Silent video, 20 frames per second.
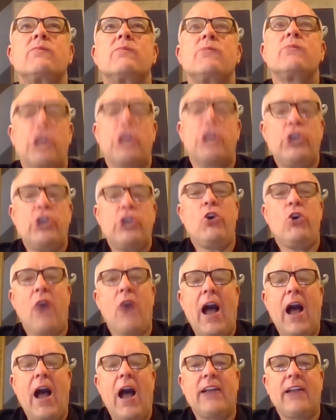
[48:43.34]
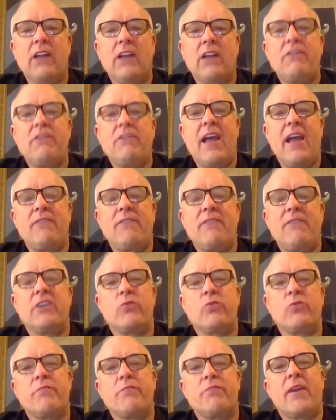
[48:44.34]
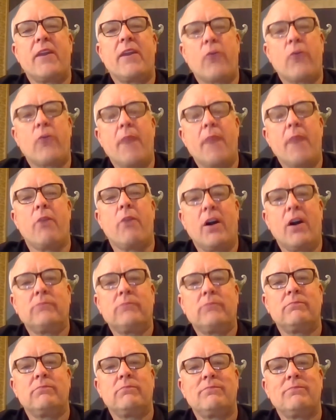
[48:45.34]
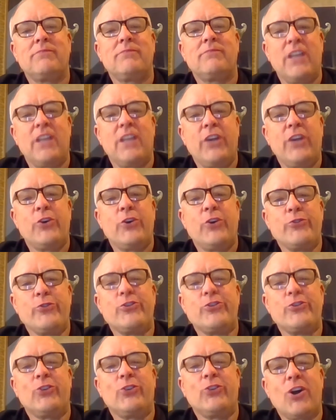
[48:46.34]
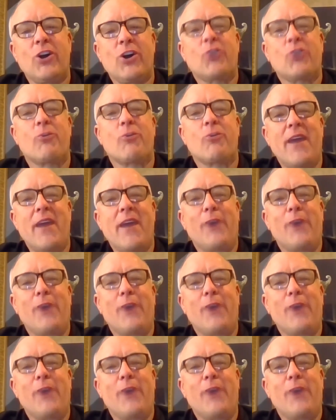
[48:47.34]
You know, I'd love to have dinner with my grandpa, who's no longer around.